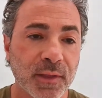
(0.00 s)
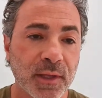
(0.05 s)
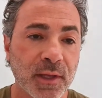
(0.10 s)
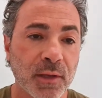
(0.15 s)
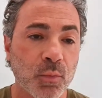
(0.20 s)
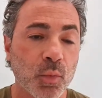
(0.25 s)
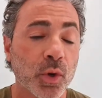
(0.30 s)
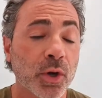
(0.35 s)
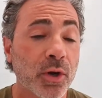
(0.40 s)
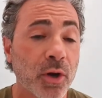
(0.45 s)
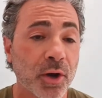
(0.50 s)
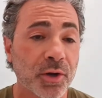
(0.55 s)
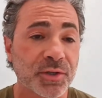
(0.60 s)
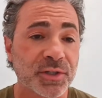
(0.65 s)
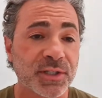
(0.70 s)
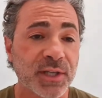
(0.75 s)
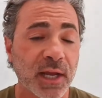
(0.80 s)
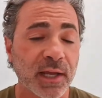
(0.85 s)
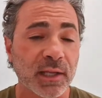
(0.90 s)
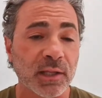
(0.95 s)
They were our
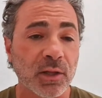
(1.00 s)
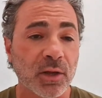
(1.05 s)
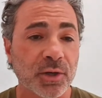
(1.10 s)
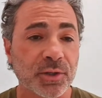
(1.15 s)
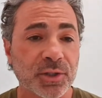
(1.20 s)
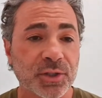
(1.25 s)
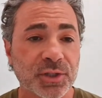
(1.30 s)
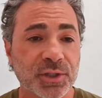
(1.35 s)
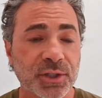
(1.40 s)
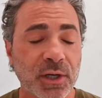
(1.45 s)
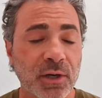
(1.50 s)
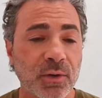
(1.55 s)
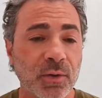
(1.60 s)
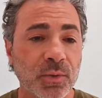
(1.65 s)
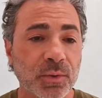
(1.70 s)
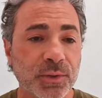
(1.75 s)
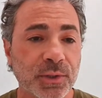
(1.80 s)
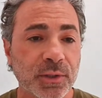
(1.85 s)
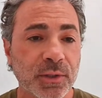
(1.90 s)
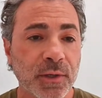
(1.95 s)
second largest
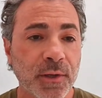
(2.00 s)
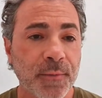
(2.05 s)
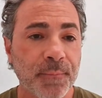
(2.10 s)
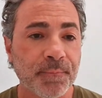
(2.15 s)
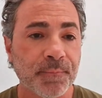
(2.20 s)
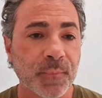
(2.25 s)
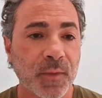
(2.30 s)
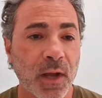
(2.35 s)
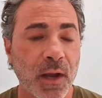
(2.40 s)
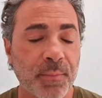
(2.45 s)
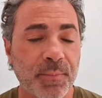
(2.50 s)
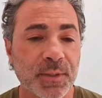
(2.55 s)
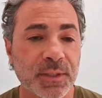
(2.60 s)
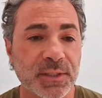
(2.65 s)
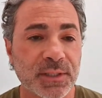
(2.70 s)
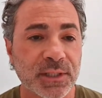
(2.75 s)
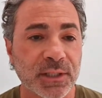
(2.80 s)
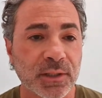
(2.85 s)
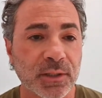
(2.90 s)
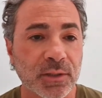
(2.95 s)
shareholder up
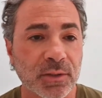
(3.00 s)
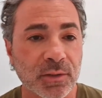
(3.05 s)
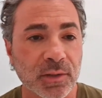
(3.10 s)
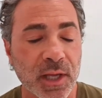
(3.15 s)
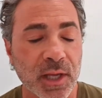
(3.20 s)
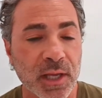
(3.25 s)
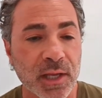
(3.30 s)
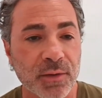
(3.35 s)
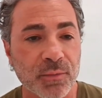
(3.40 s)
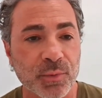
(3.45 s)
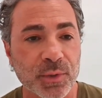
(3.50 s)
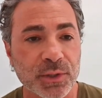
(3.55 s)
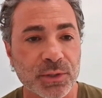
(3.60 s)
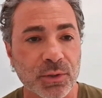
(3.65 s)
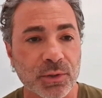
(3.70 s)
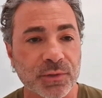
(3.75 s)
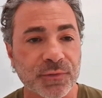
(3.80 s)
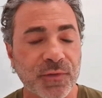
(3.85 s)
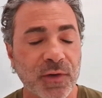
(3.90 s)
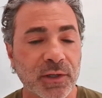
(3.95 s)
until a
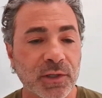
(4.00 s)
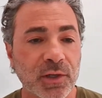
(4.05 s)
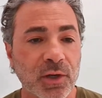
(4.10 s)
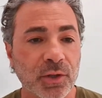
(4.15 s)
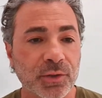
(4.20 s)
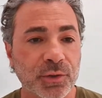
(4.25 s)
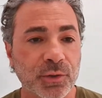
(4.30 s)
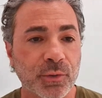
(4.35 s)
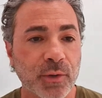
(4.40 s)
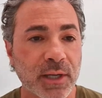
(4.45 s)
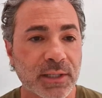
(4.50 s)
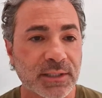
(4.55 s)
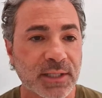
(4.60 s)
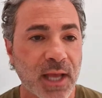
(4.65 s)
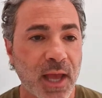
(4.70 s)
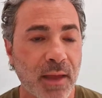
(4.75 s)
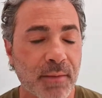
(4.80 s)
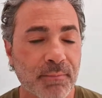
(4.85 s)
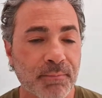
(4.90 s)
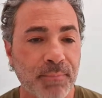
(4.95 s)
resource fund called
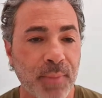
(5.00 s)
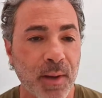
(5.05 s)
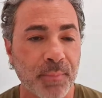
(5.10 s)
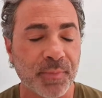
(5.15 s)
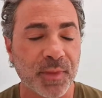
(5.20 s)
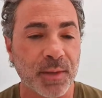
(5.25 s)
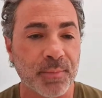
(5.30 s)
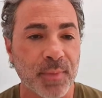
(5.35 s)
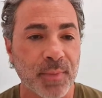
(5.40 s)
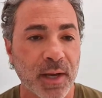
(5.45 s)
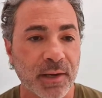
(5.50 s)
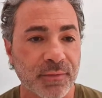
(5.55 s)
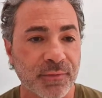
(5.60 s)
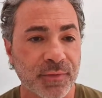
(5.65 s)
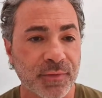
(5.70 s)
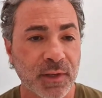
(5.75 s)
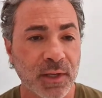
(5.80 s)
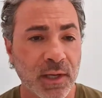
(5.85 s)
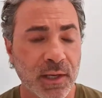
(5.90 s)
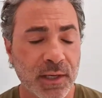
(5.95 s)
Crescat bumped them out
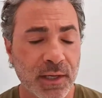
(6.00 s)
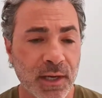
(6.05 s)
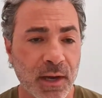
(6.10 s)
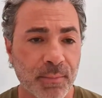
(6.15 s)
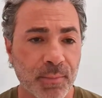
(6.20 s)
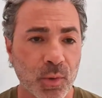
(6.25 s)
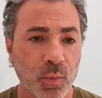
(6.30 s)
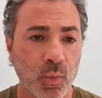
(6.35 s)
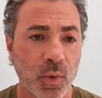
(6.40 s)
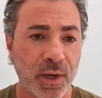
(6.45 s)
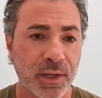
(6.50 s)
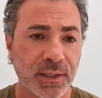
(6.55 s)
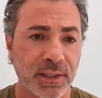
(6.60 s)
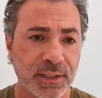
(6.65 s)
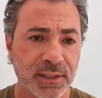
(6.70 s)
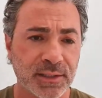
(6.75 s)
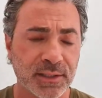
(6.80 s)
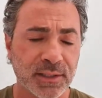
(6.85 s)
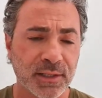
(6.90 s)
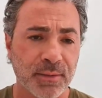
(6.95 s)
of number one
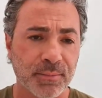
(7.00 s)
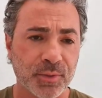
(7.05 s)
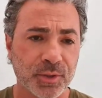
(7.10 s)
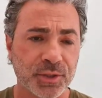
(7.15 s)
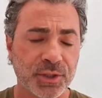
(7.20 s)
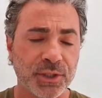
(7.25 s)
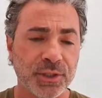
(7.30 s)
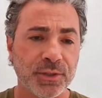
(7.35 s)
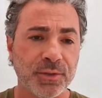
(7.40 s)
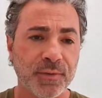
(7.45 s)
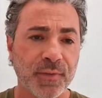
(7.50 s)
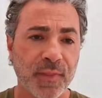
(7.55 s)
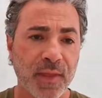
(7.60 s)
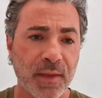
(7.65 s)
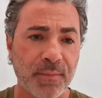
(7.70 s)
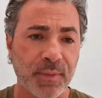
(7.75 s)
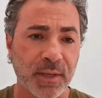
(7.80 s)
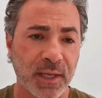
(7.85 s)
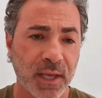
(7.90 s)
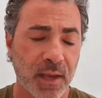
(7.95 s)
into number two, and
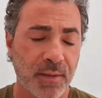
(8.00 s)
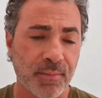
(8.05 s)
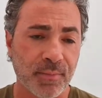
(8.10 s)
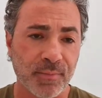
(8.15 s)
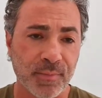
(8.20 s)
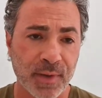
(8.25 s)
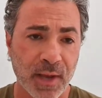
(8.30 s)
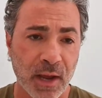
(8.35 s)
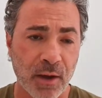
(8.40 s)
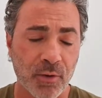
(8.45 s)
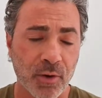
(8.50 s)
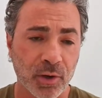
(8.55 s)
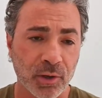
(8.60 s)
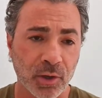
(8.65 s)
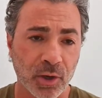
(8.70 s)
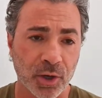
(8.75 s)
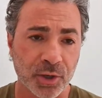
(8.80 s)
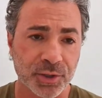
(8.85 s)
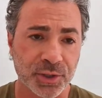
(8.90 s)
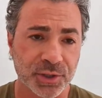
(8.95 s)
they became now our
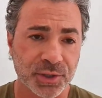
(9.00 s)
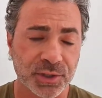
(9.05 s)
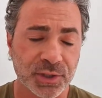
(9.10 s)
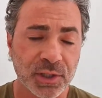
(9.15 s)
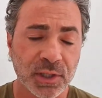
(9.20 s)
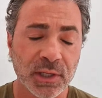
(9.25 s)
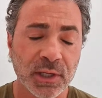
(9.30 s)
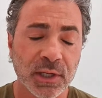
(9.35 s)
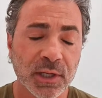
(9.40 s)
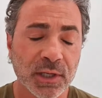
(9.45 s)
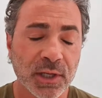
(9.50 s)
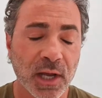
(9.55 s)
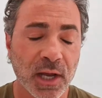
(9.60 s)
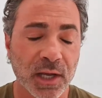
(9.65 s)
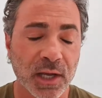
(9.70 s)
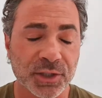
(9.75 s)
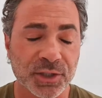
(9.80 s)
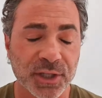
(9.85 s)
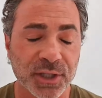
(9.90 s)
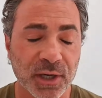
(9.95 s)
largest
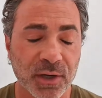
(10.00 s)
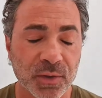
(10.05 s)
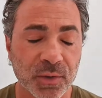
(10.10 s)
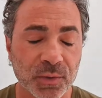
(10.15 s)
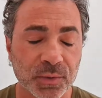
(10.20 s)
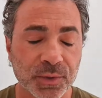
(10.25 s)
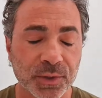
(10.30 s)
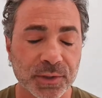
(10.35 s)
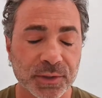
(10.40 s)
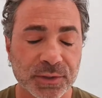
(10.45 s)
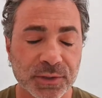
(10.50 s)
shareholder.